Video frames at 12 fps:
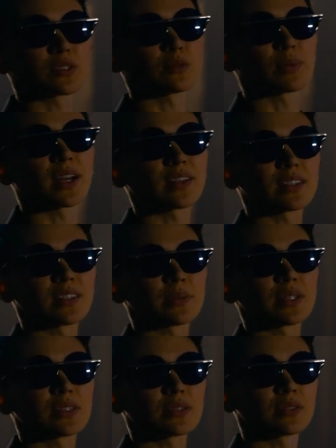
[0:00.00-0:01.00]
so badly,
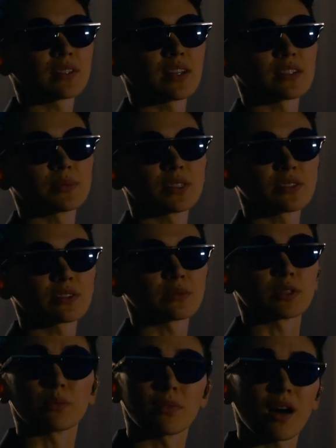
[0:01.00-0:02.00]
we thought elements from
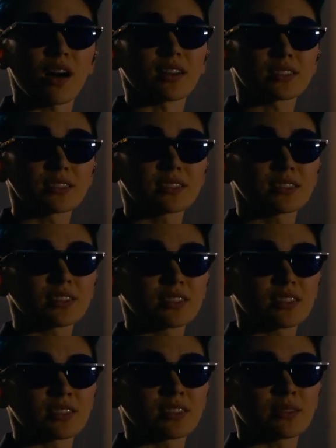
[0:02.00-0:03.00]
your past
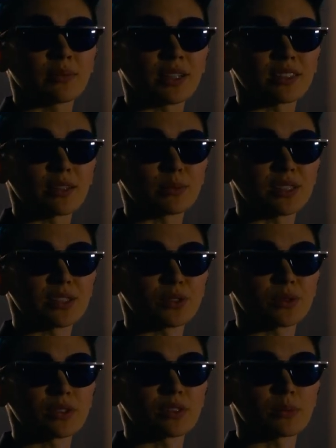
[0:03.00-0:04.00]
might help ease
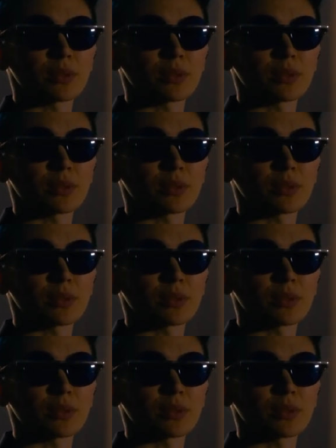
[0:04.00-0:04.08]
you into the